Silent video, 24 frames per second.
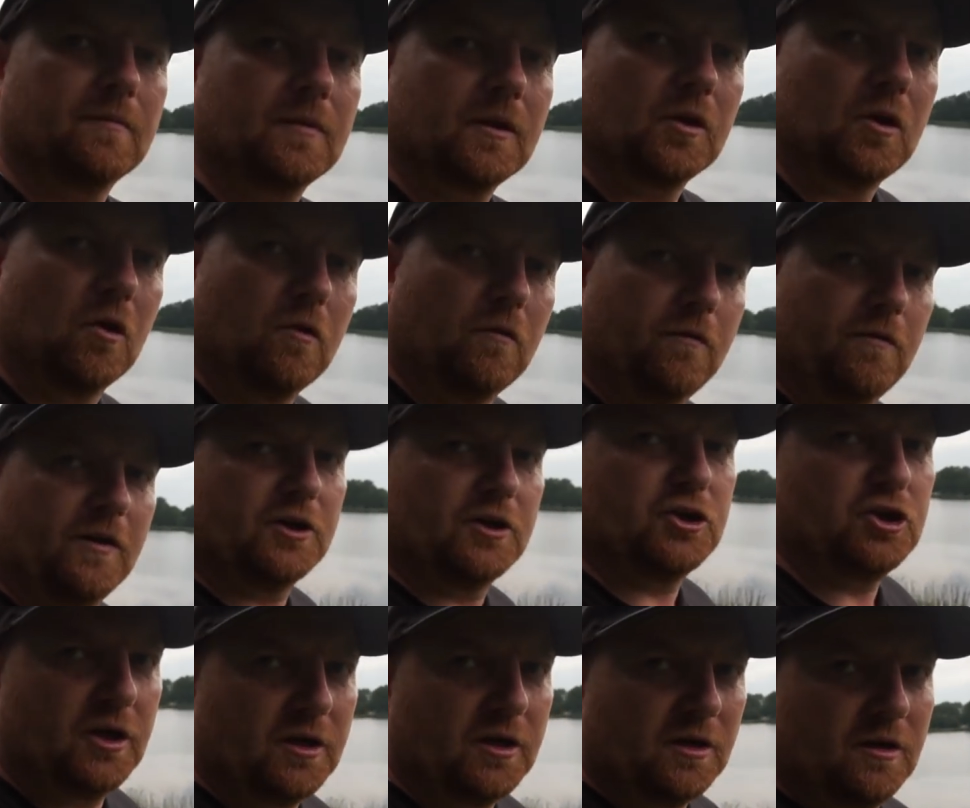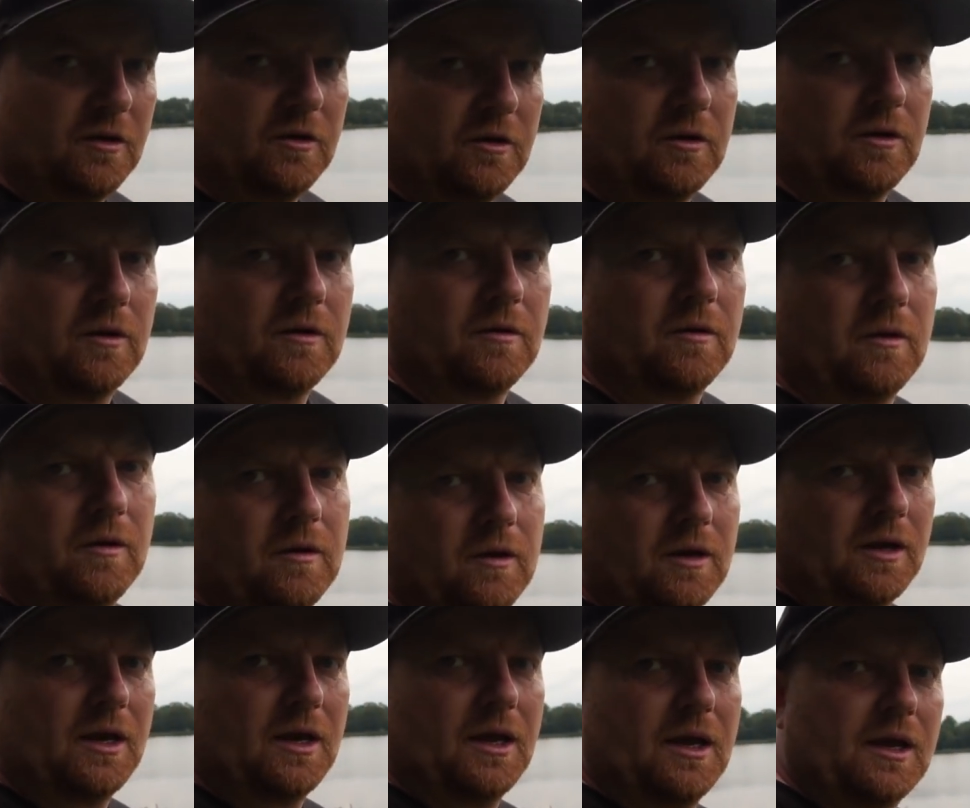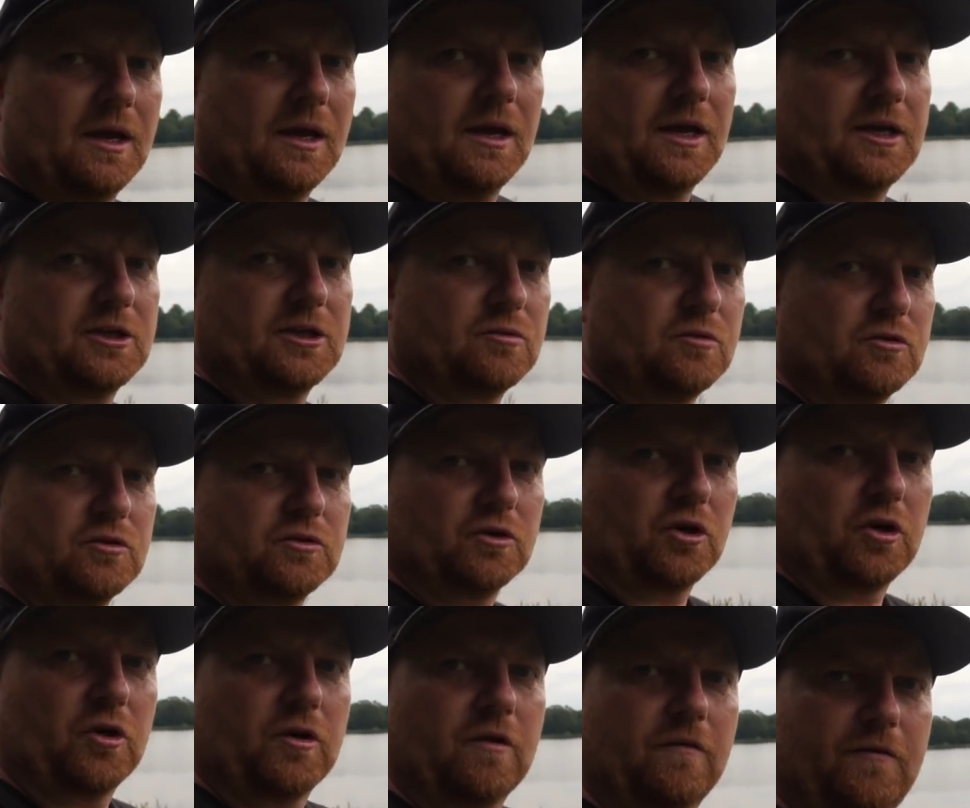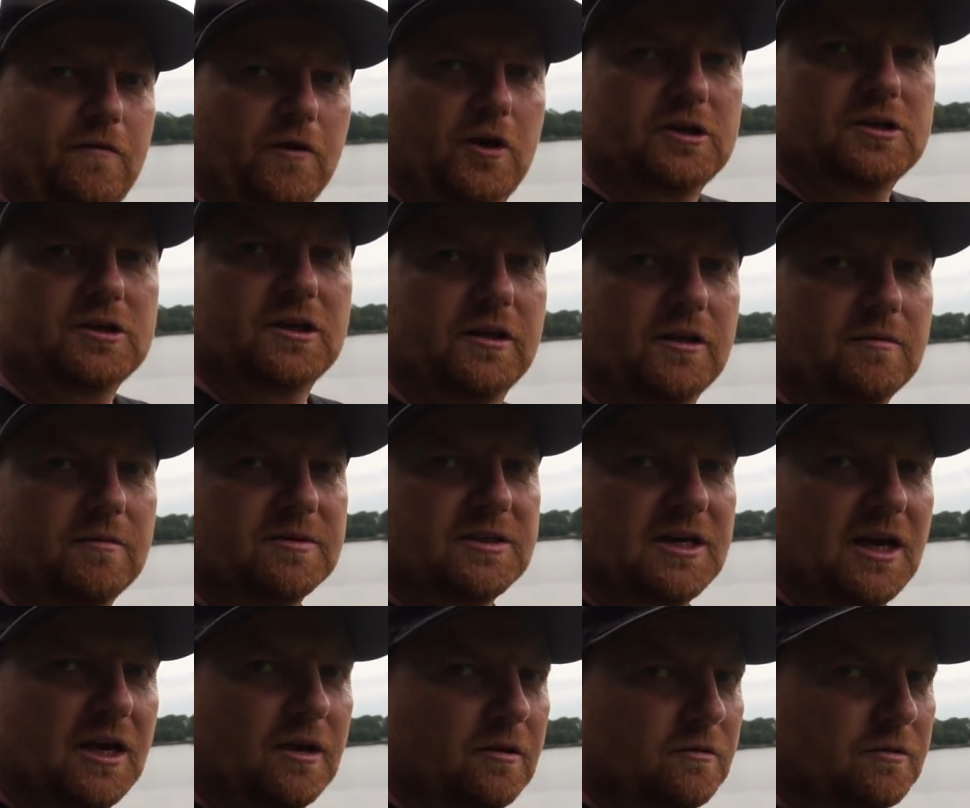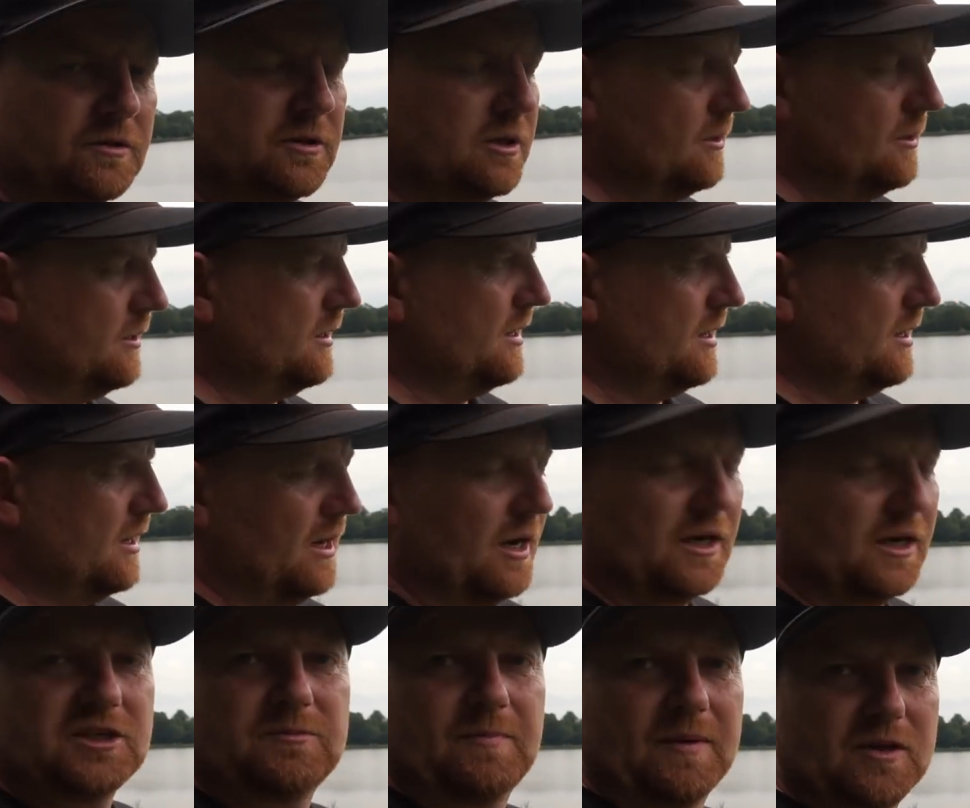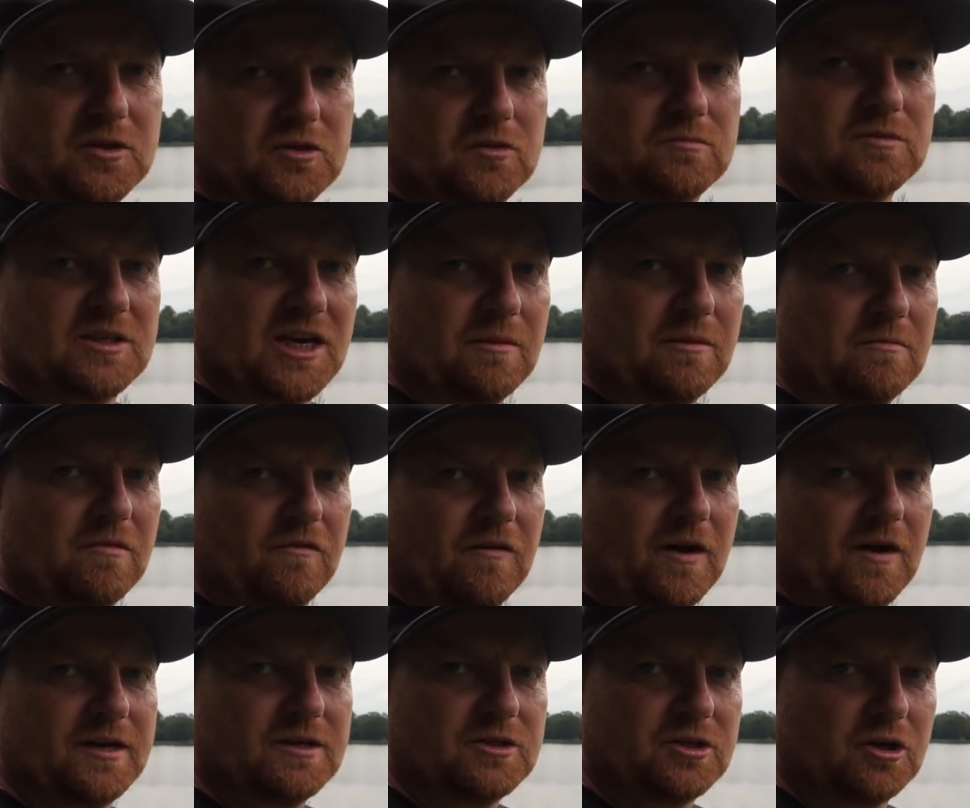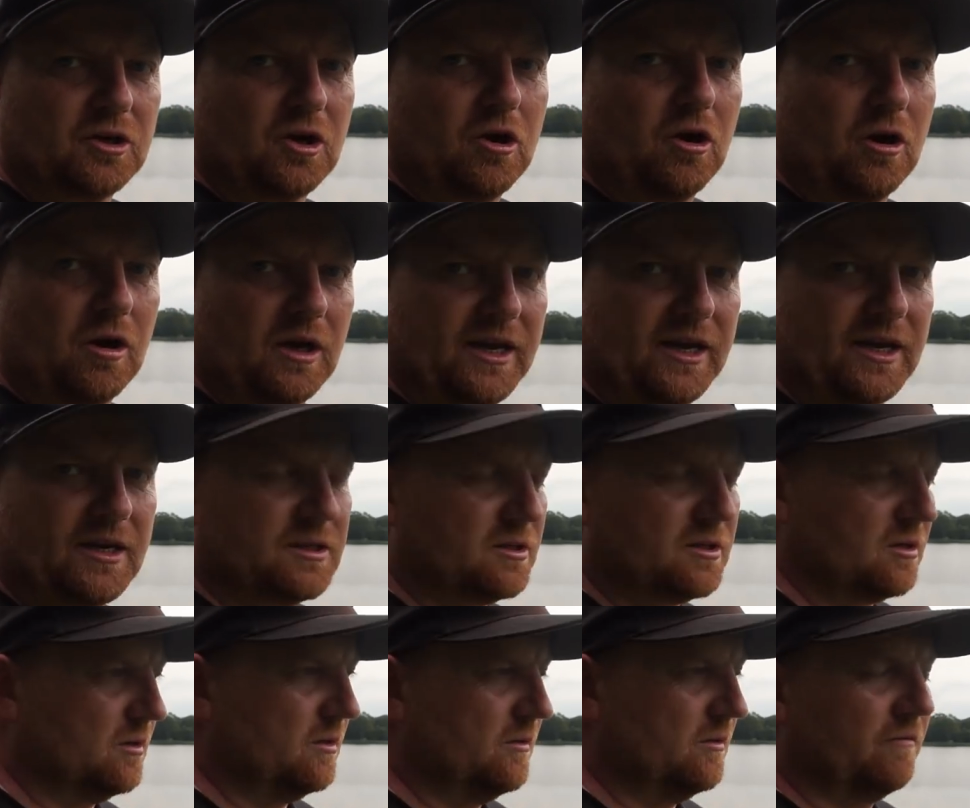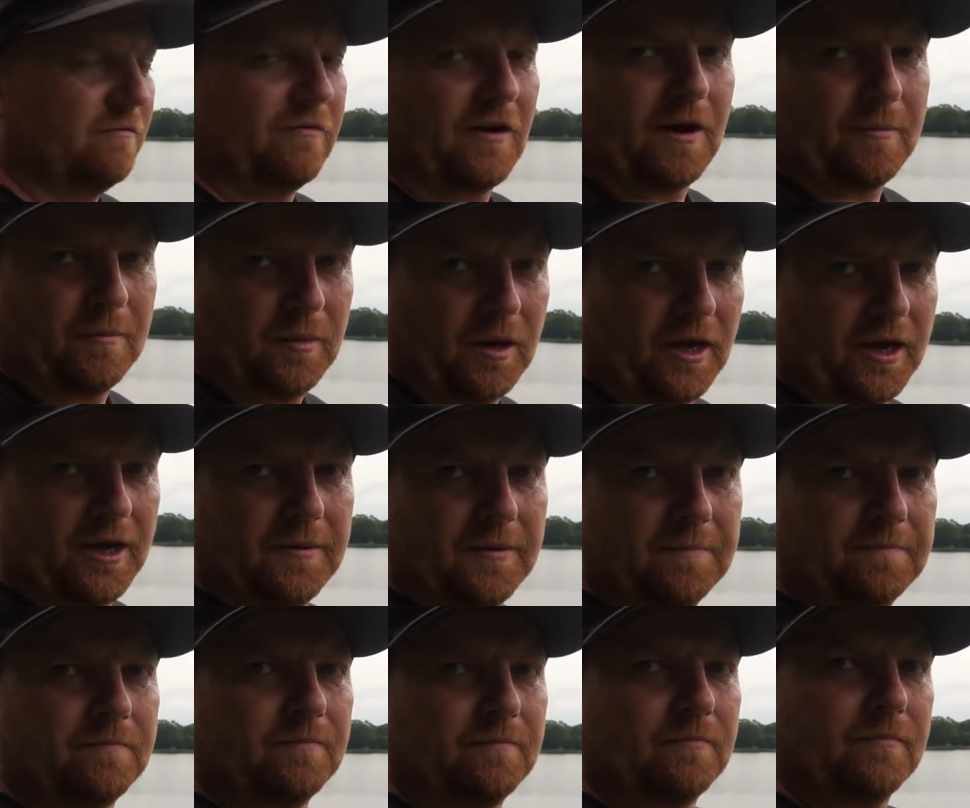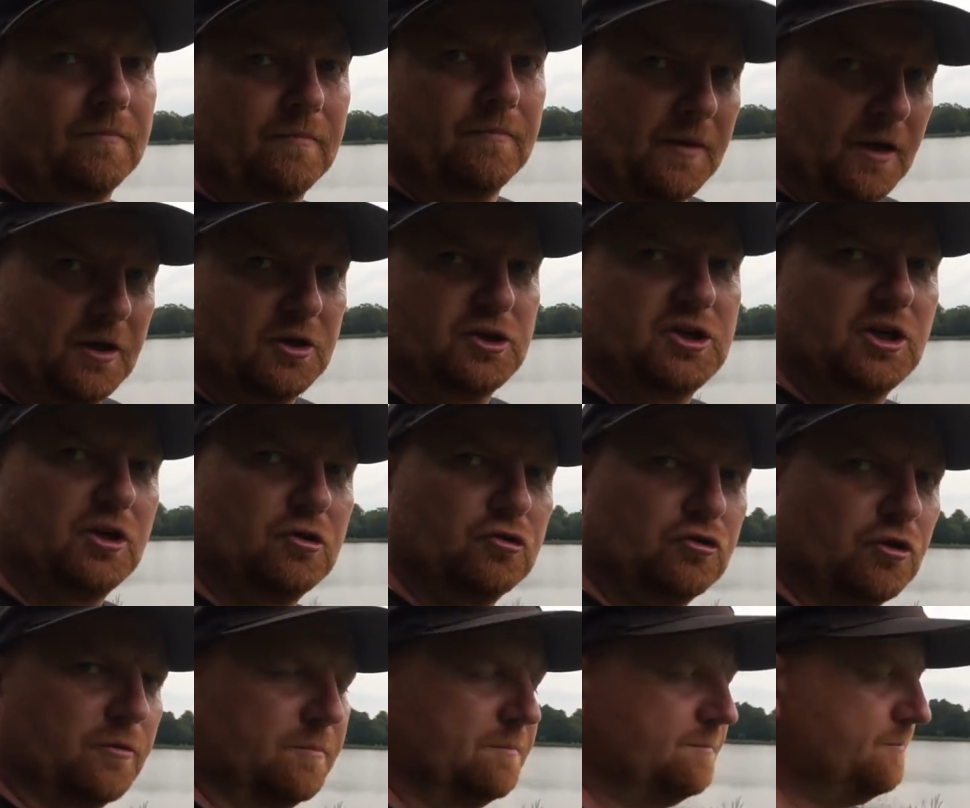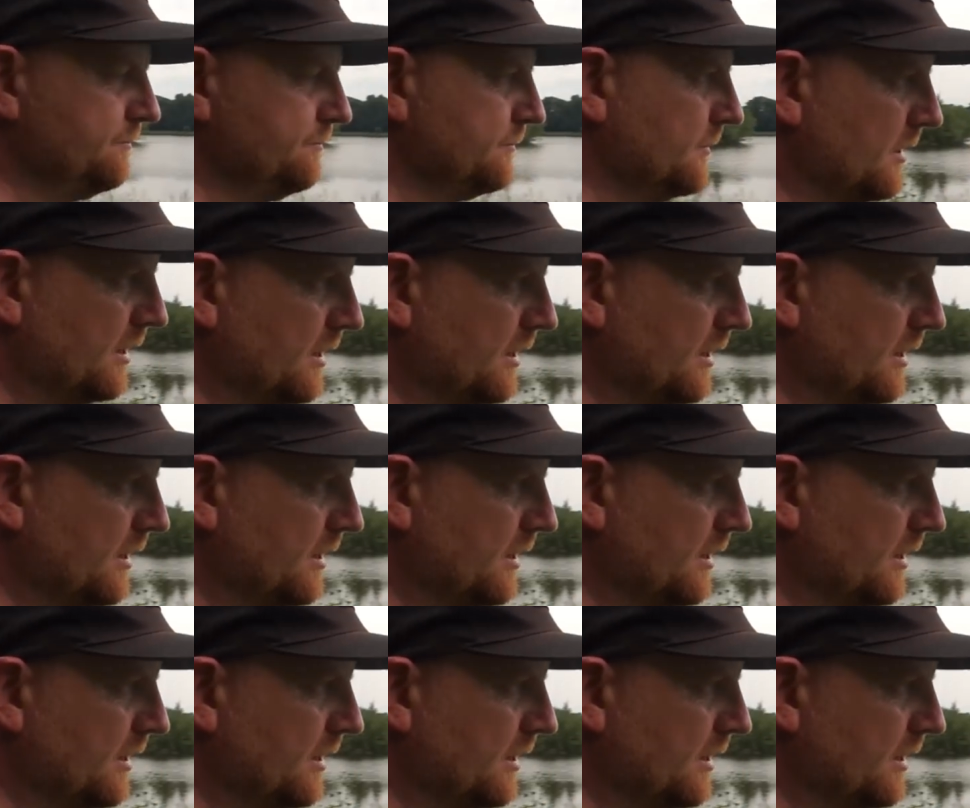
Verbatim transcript: go fishing is to enjoy firstly themselves and spend some time with friends and colleagues, family and children.